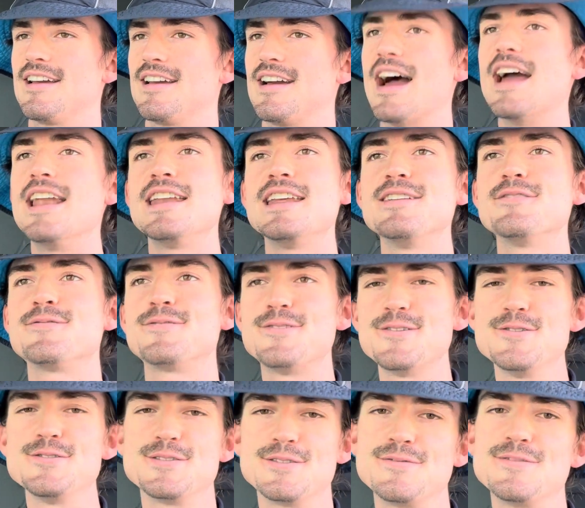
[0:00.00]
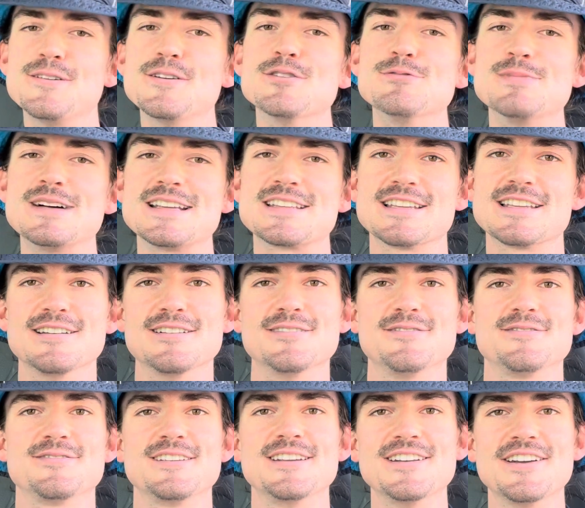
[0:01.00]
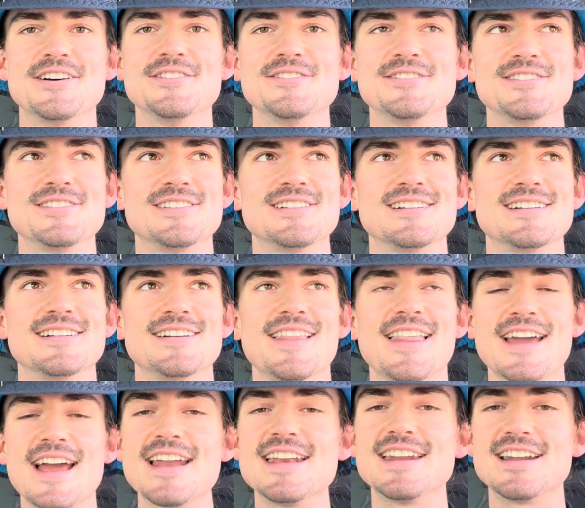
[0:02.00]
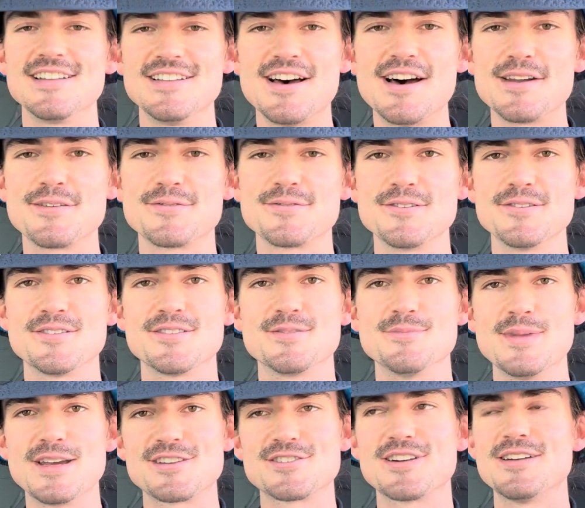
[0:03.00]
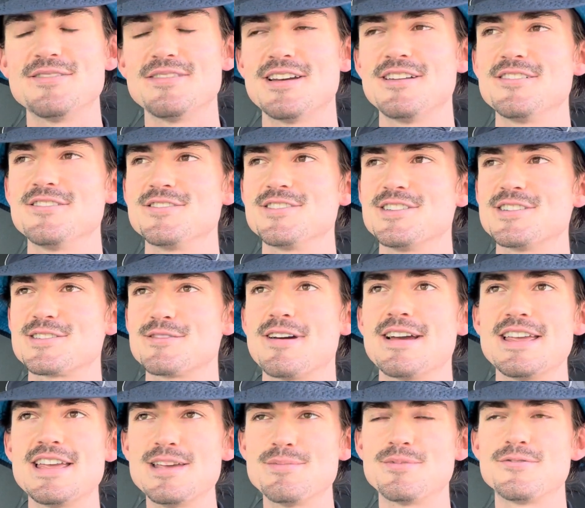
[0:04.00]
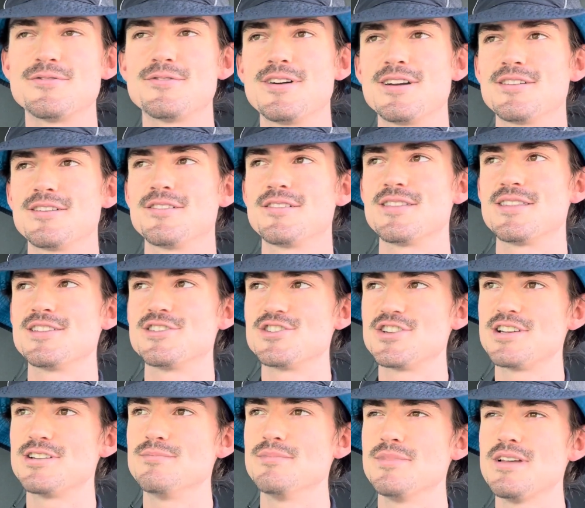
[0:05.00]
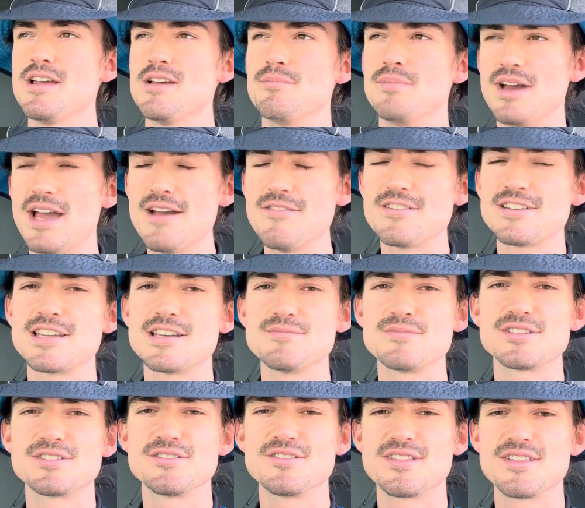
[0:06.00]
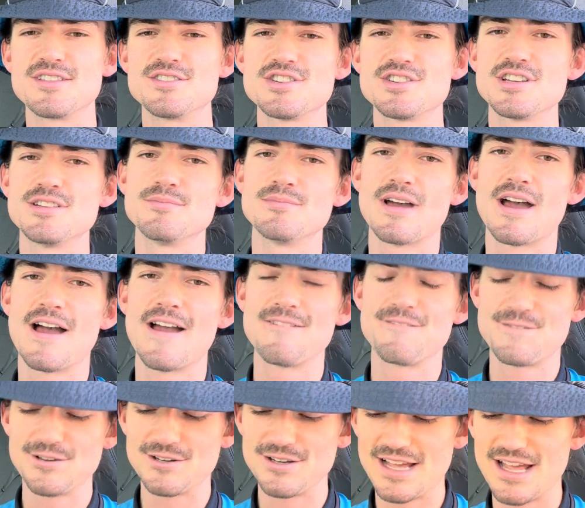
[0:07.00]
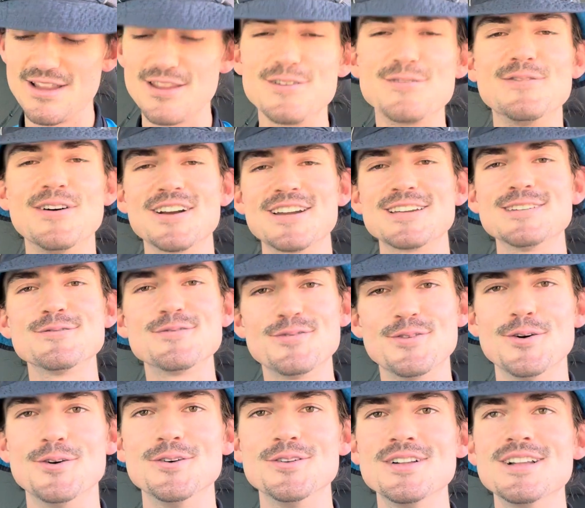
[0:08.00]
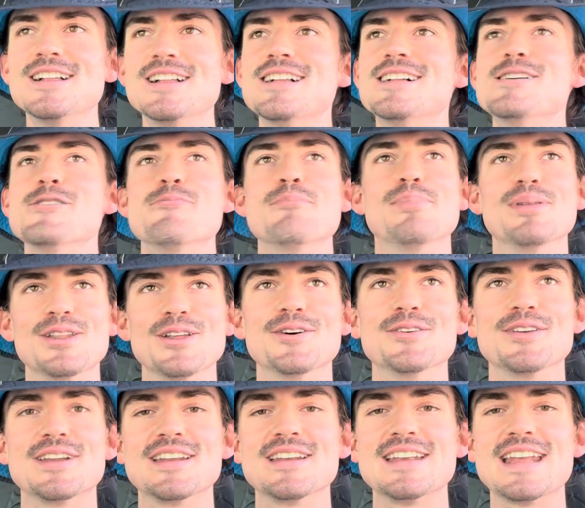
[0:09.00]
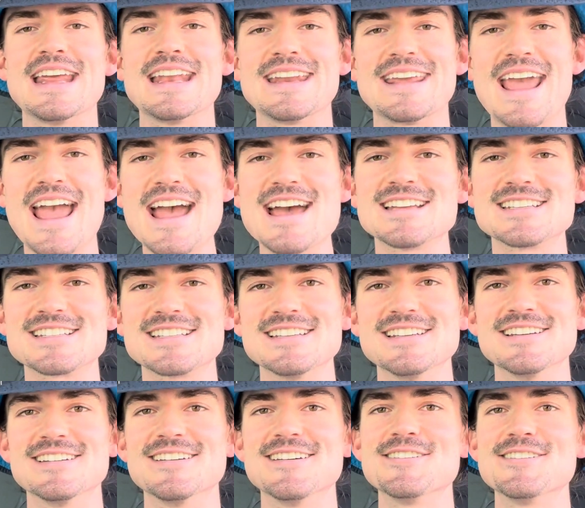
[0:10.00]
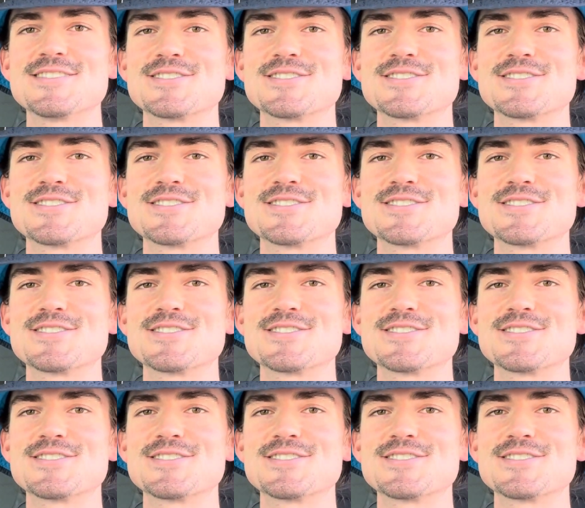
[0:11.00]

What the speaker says: I need food to fuel myself, you know? Like, I need a lot of food to make sure I have energy, so I eat before I go to the gym. But every time I go to the gym, I feel hella fucking full, bloated, and gassy, you know?